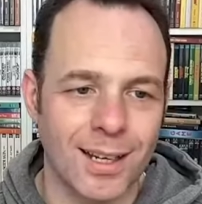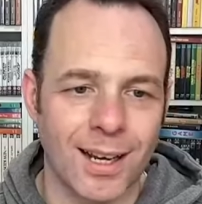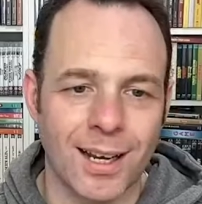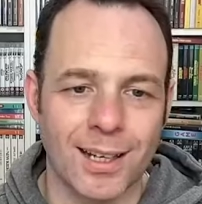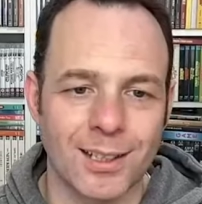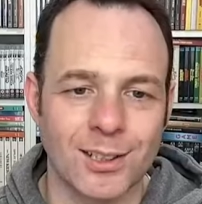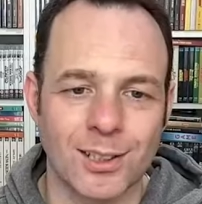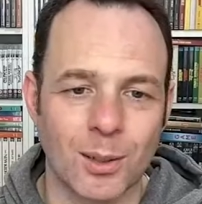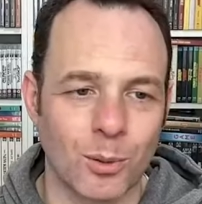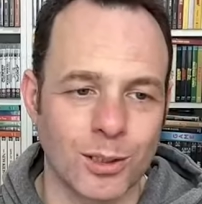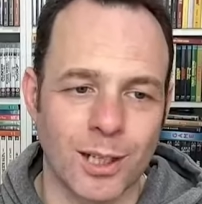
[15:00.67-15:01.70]
I could
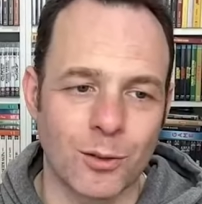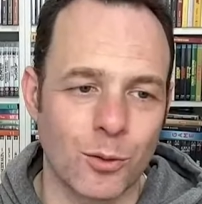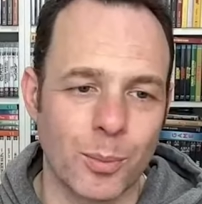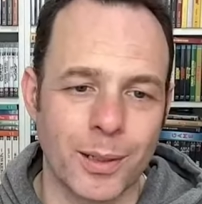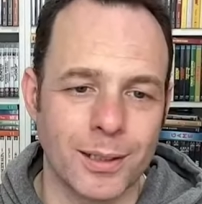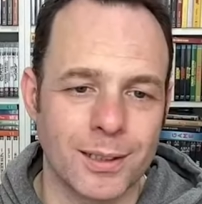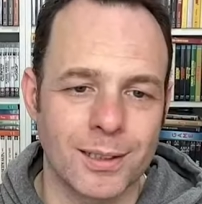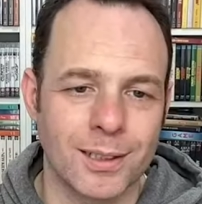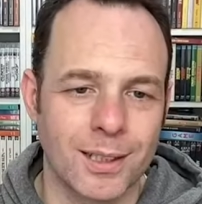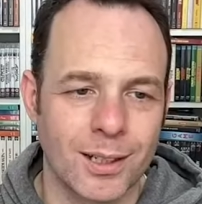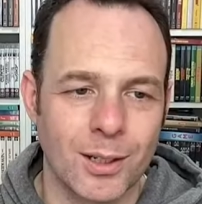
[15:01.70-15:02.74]
sit and watch that and repeat.
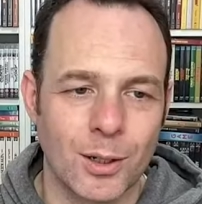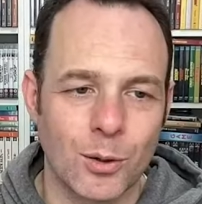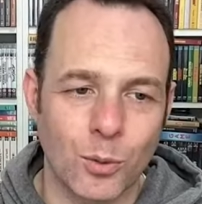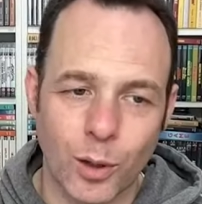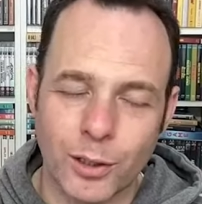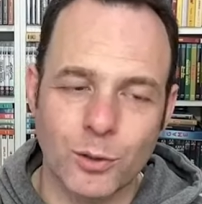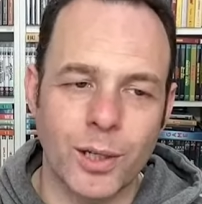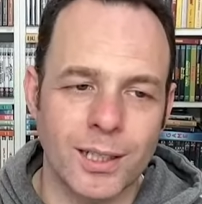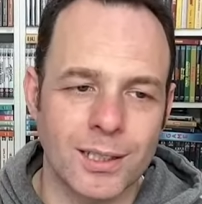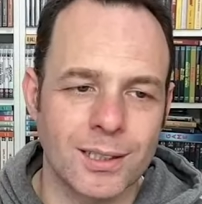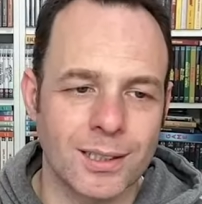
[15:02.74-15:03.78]
Rawhead
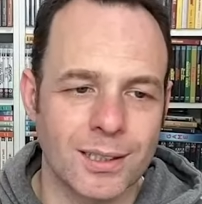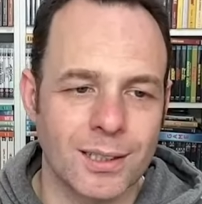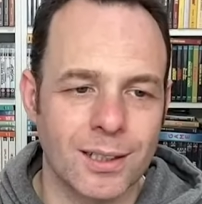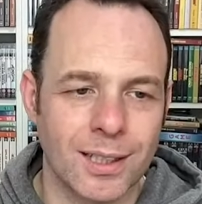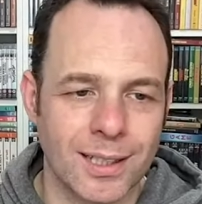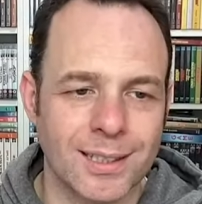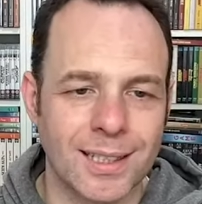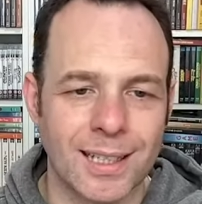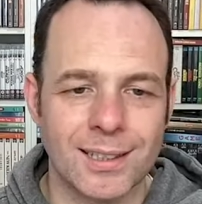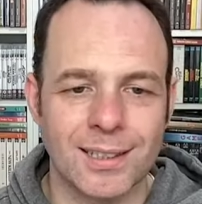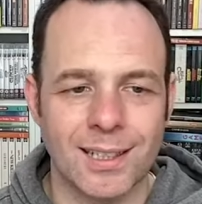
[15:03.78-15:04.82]
Rex, like I
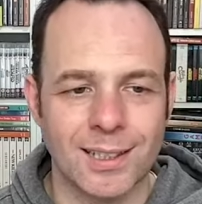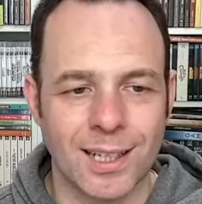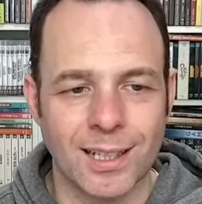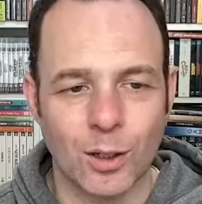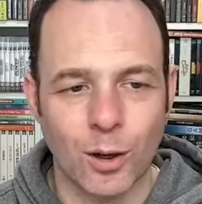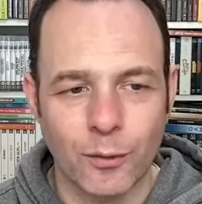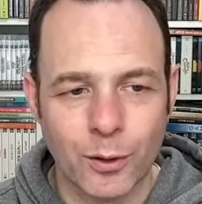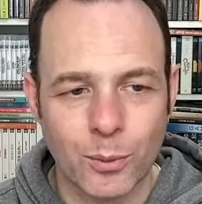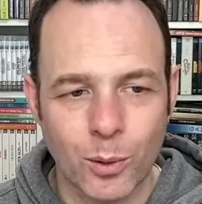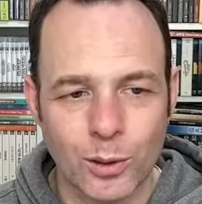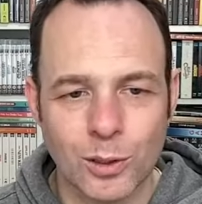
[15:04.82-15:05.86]
said, it's a kind of
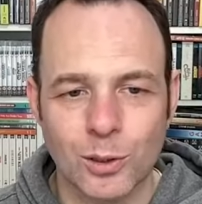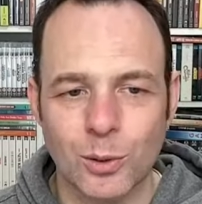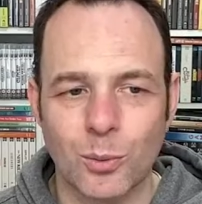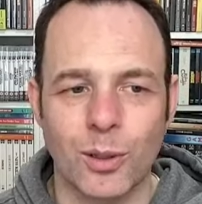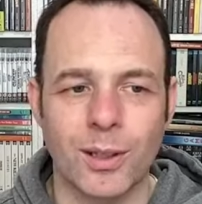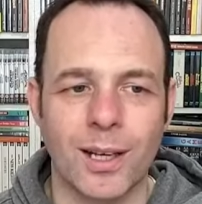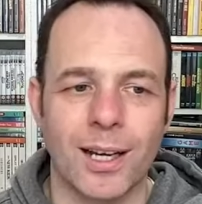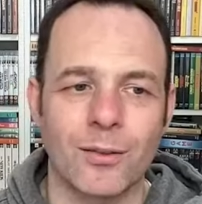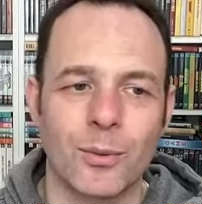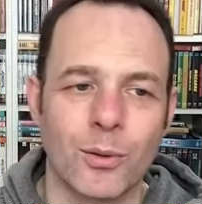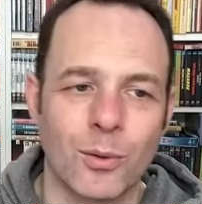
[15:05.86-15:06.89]
comfort watch, one that
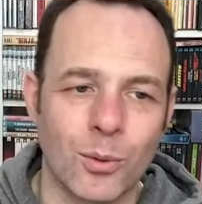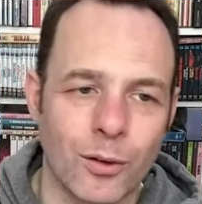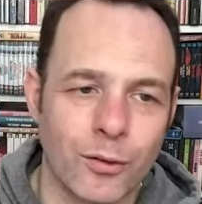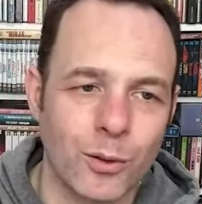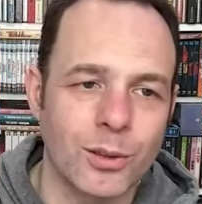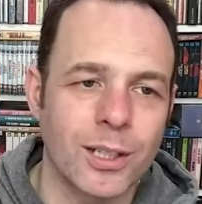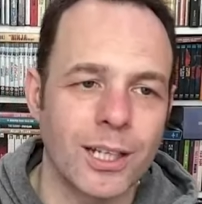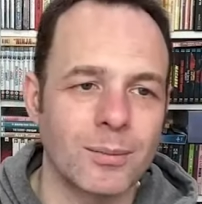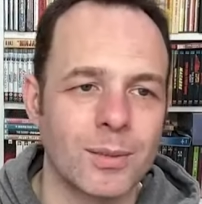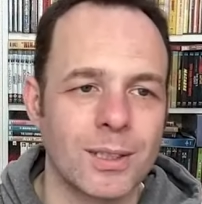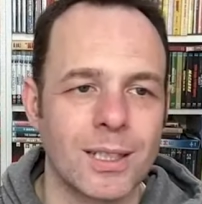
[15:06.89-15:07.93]
I've been through a few
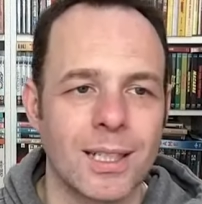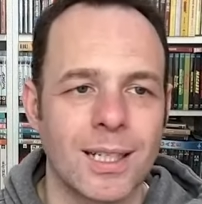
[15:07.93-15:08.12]
times.